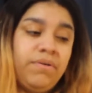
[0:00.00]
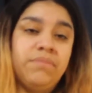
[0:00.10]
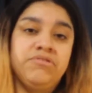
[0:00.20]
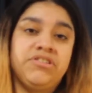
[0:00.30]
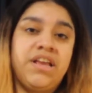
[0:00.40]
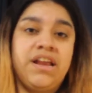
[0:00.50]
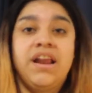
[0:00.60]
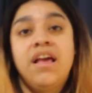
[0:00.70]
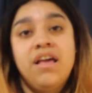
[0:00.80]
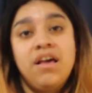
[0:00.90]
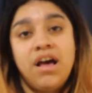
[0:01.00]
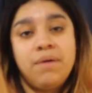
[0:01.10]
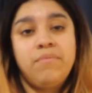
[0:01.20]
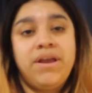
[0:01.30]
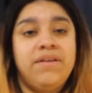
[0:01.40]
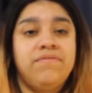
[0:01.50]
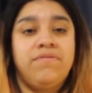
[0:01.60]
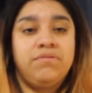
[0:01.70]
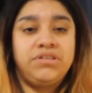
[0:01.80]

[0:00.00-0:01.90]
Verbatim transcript: But I'm just saying, I'm waiting for